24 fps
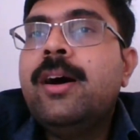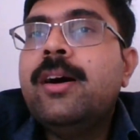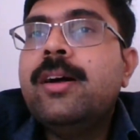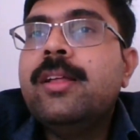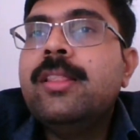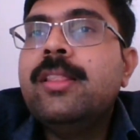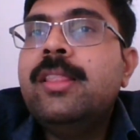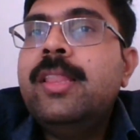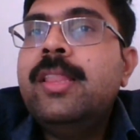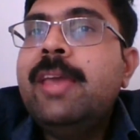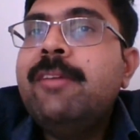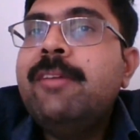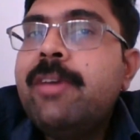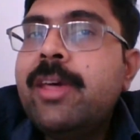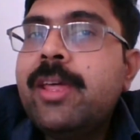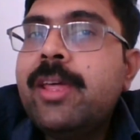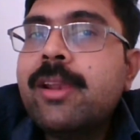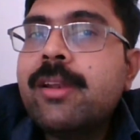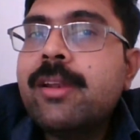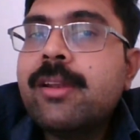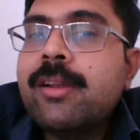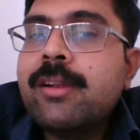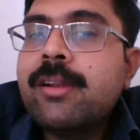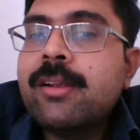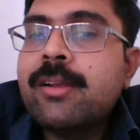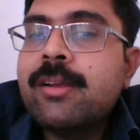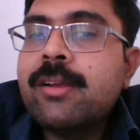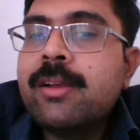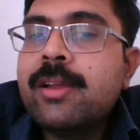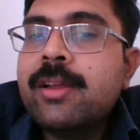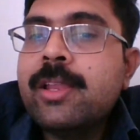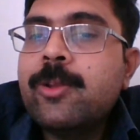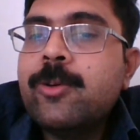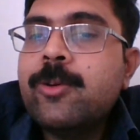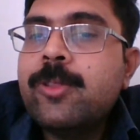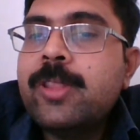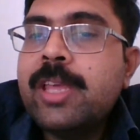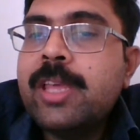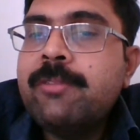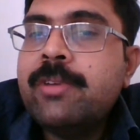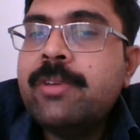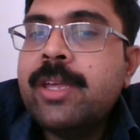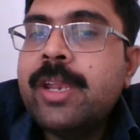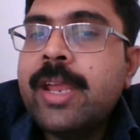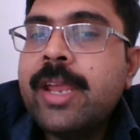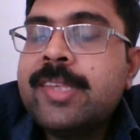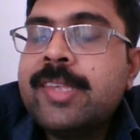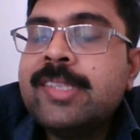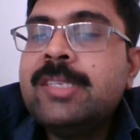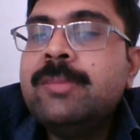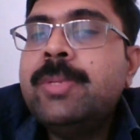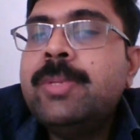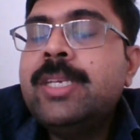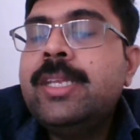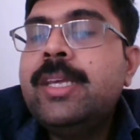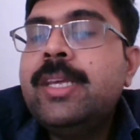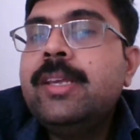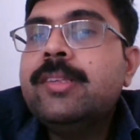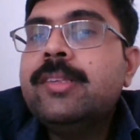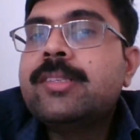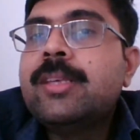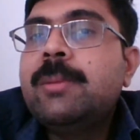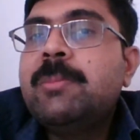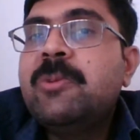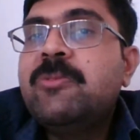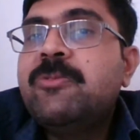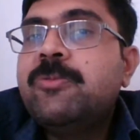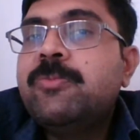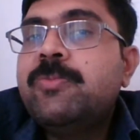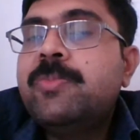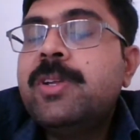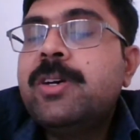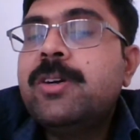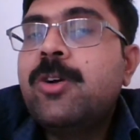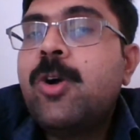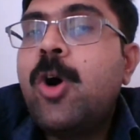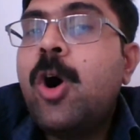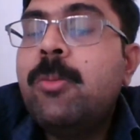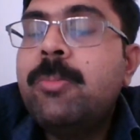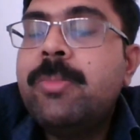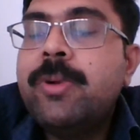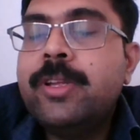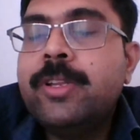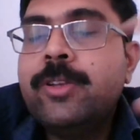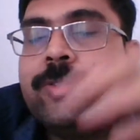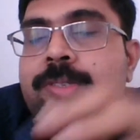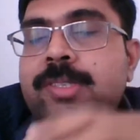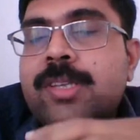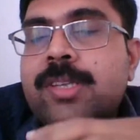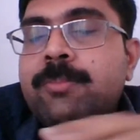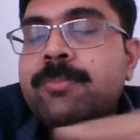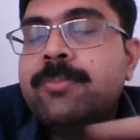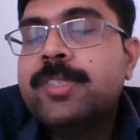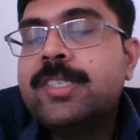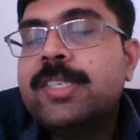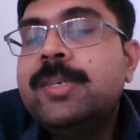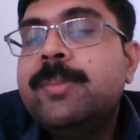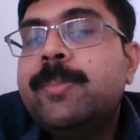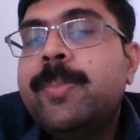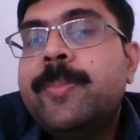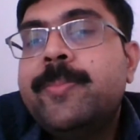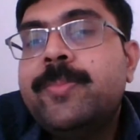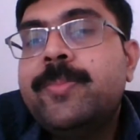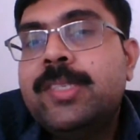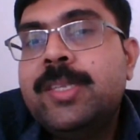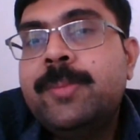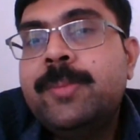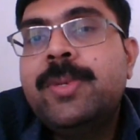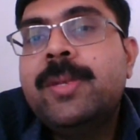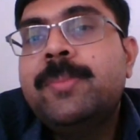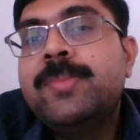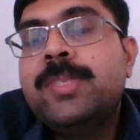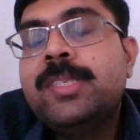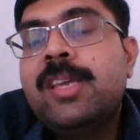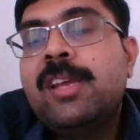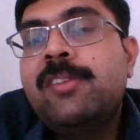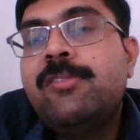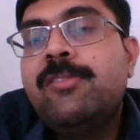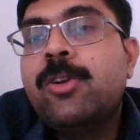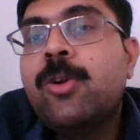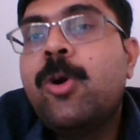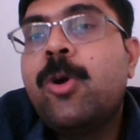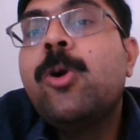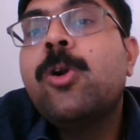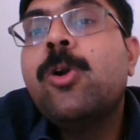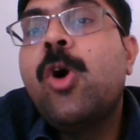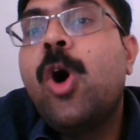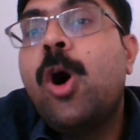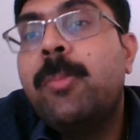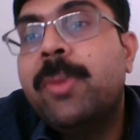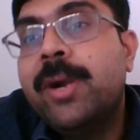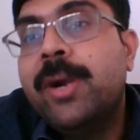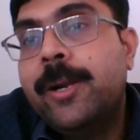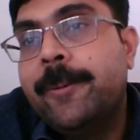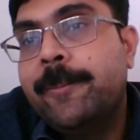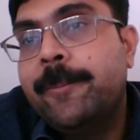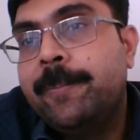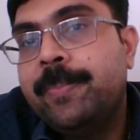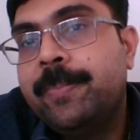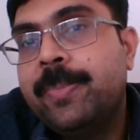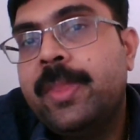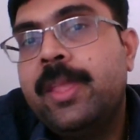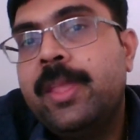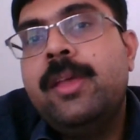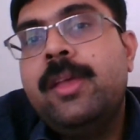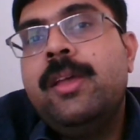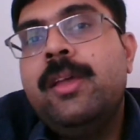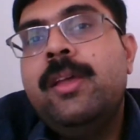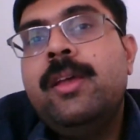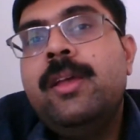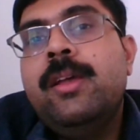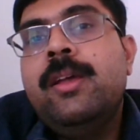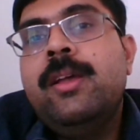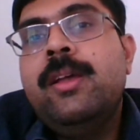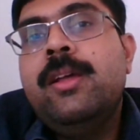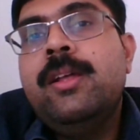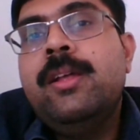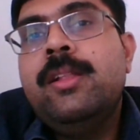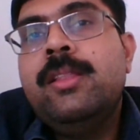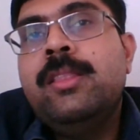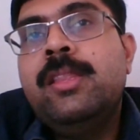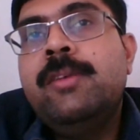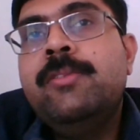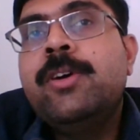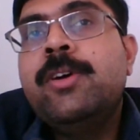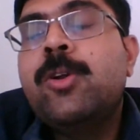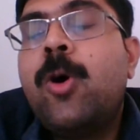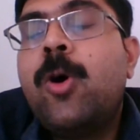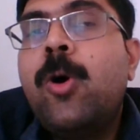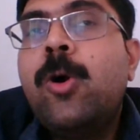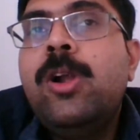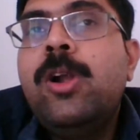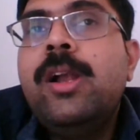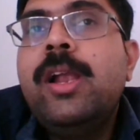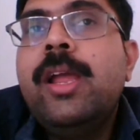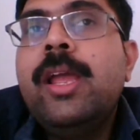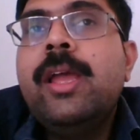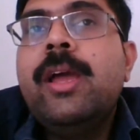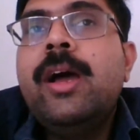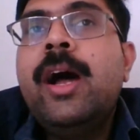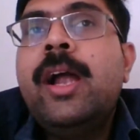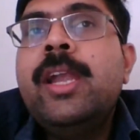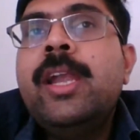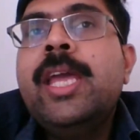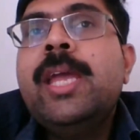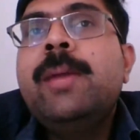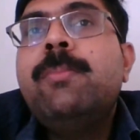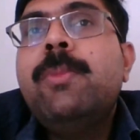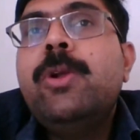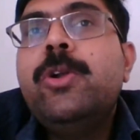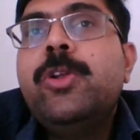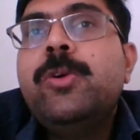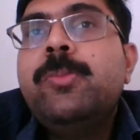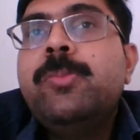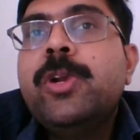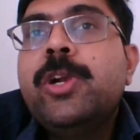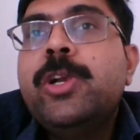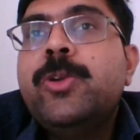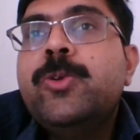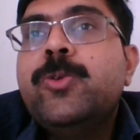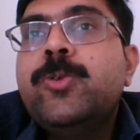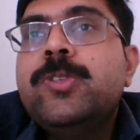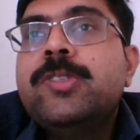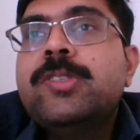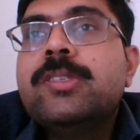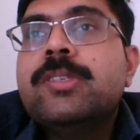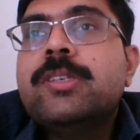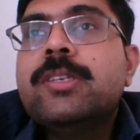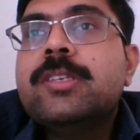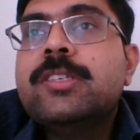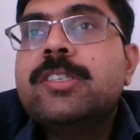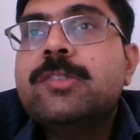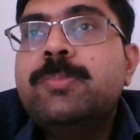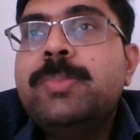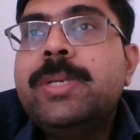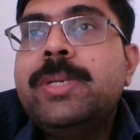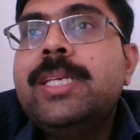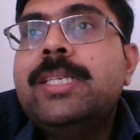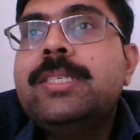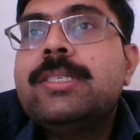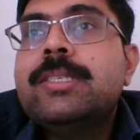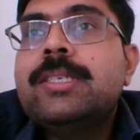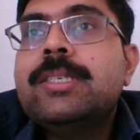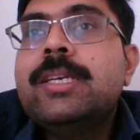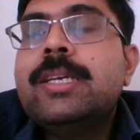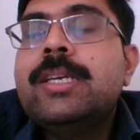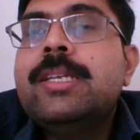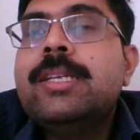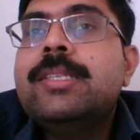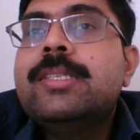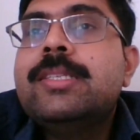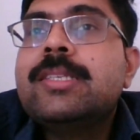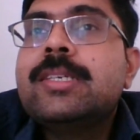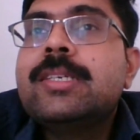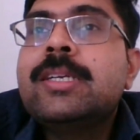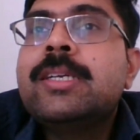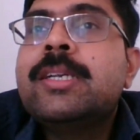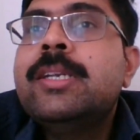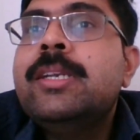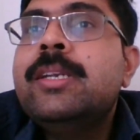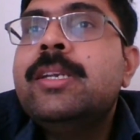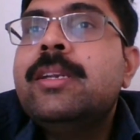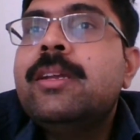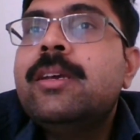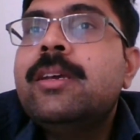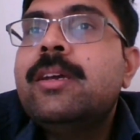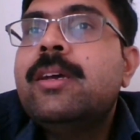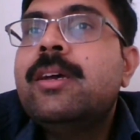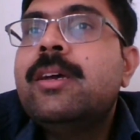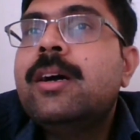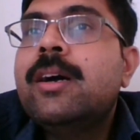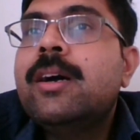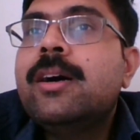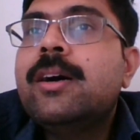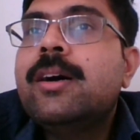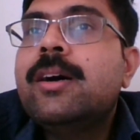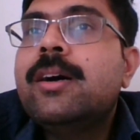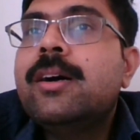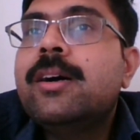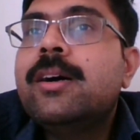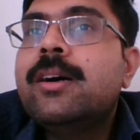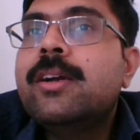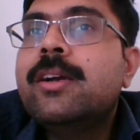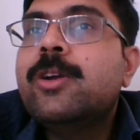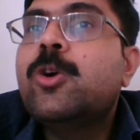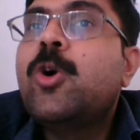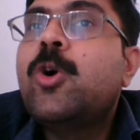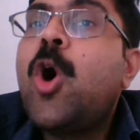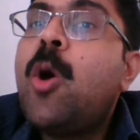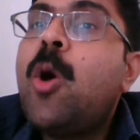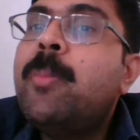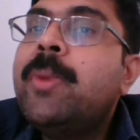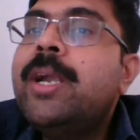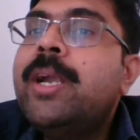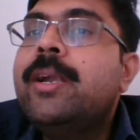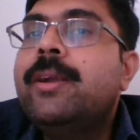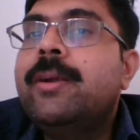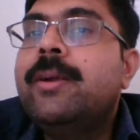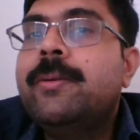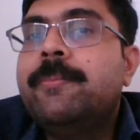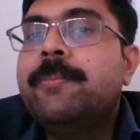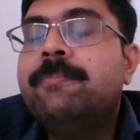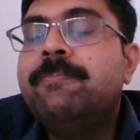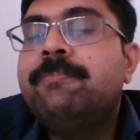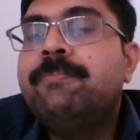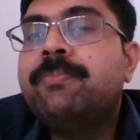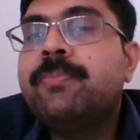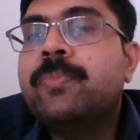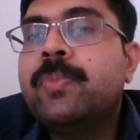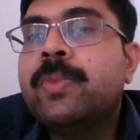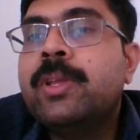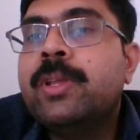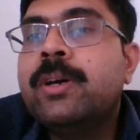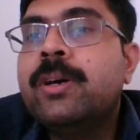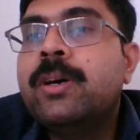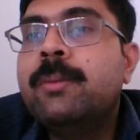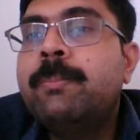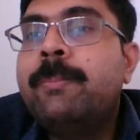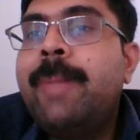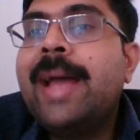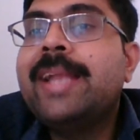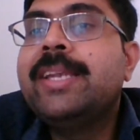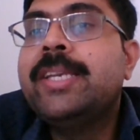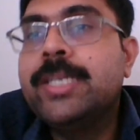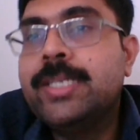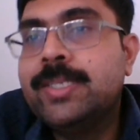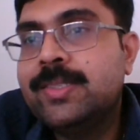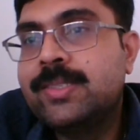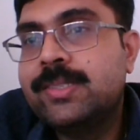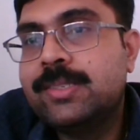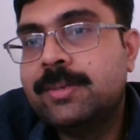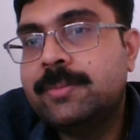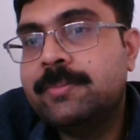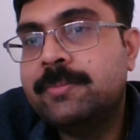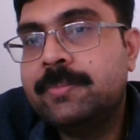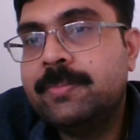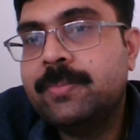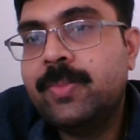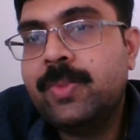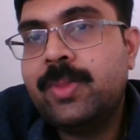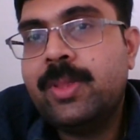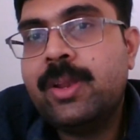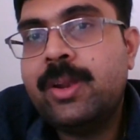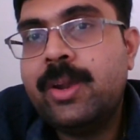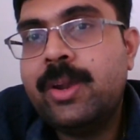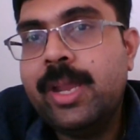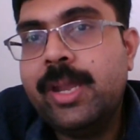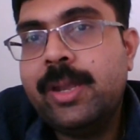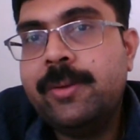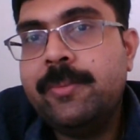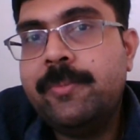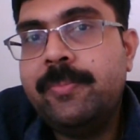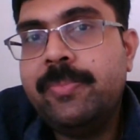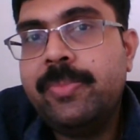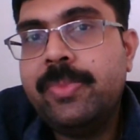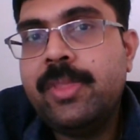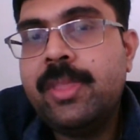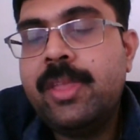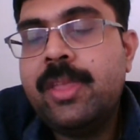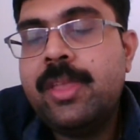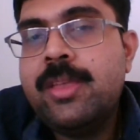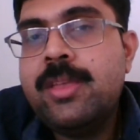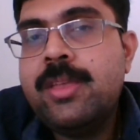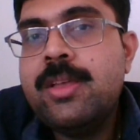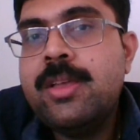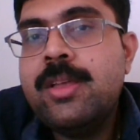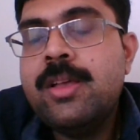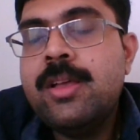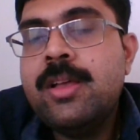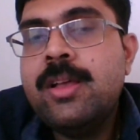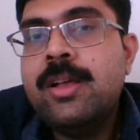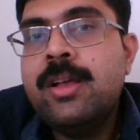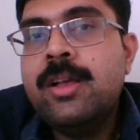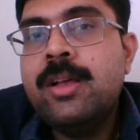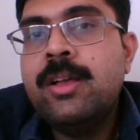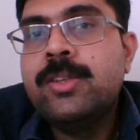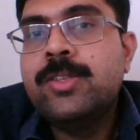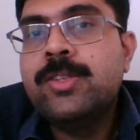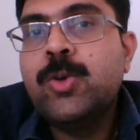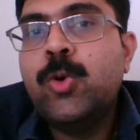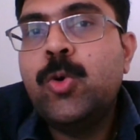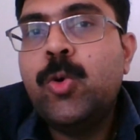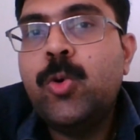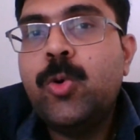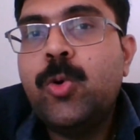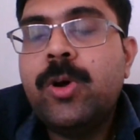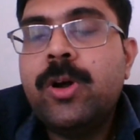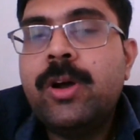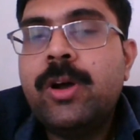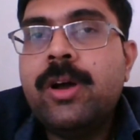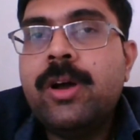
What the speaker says: they were exhibiting some of the some symptoms that were all common. They were all unable to produce speech in certain common patterns, right? So